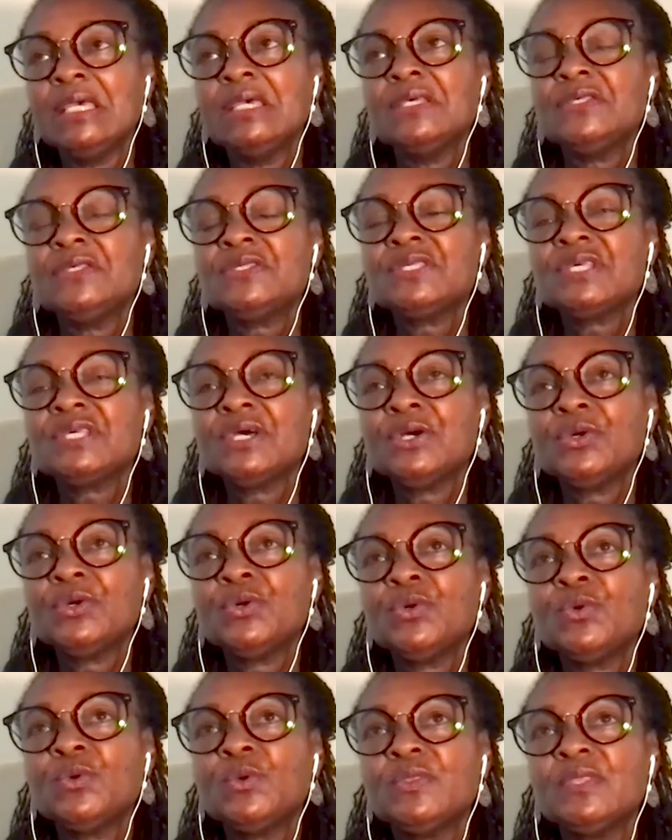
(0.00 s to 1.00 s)

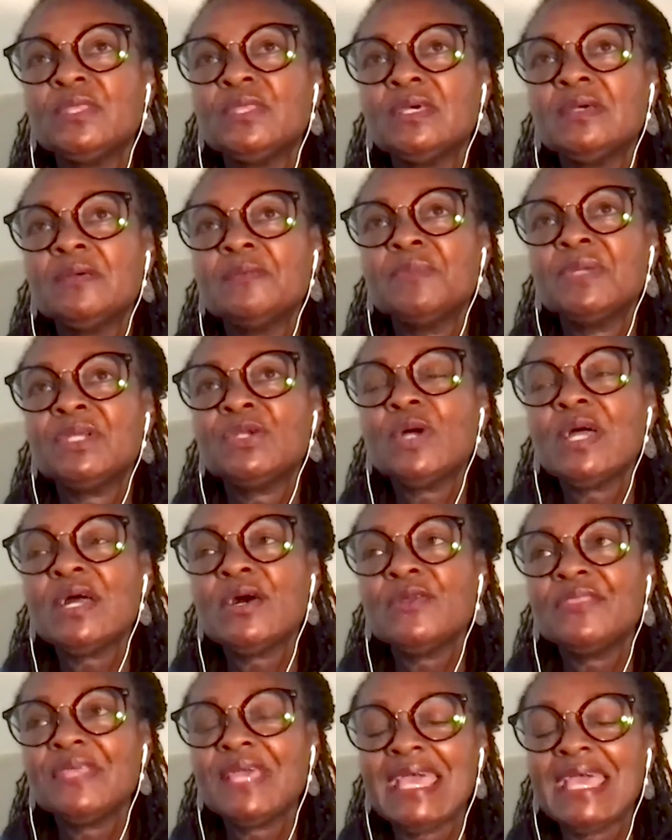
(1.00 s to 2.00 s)
So the mental
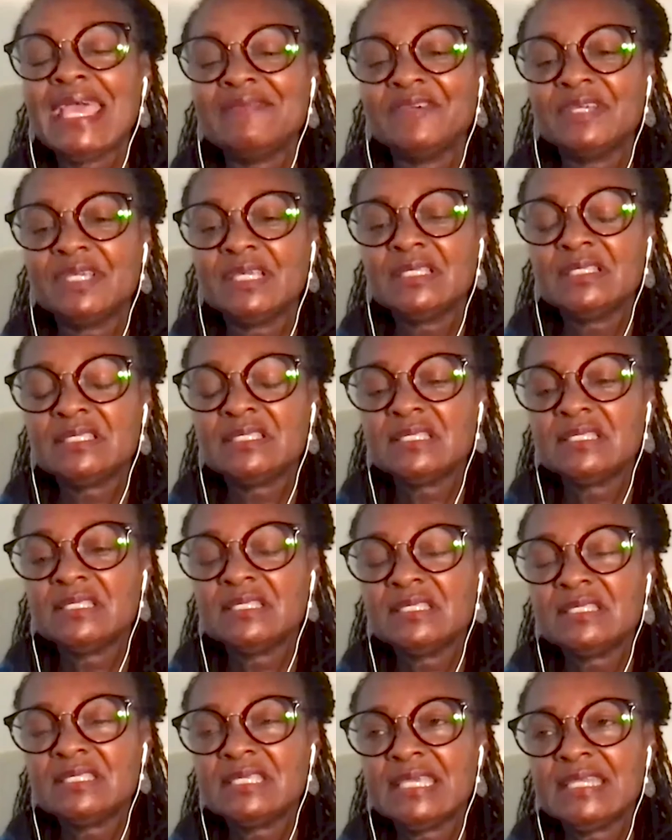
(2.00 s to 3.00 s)
health advocates in the
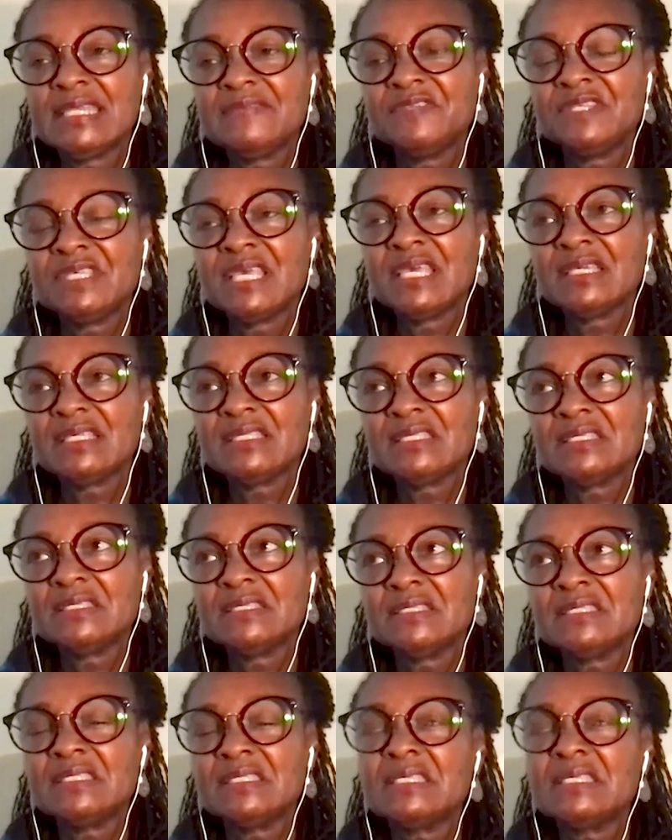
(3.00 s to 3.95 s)
state of Texas,